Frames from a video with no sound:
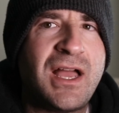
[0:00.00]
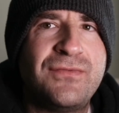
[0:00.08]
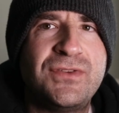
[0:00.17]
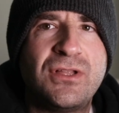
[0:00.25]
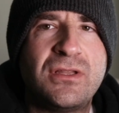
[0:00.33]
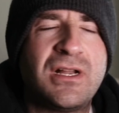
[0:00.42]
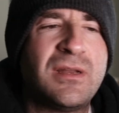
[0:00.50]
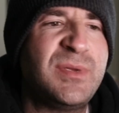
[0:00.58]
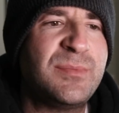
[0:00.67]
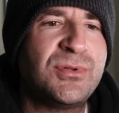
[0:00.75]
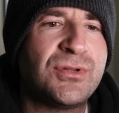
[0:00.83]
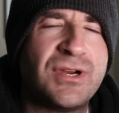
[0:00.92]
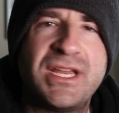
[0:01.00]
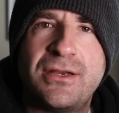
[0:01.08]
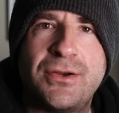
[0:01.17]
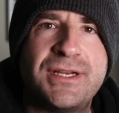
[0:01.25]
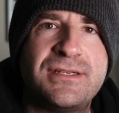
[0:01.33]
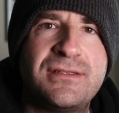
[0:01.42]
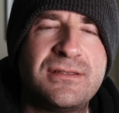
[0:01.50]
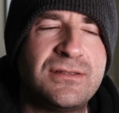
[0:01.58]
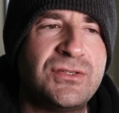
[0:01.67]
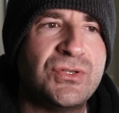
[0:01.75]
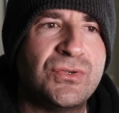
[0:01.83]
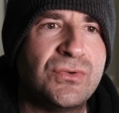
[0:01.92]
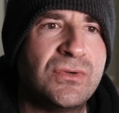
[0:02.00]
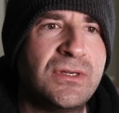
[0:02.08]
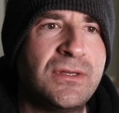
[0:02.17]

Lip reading: I feel a lot of people are ignorant to,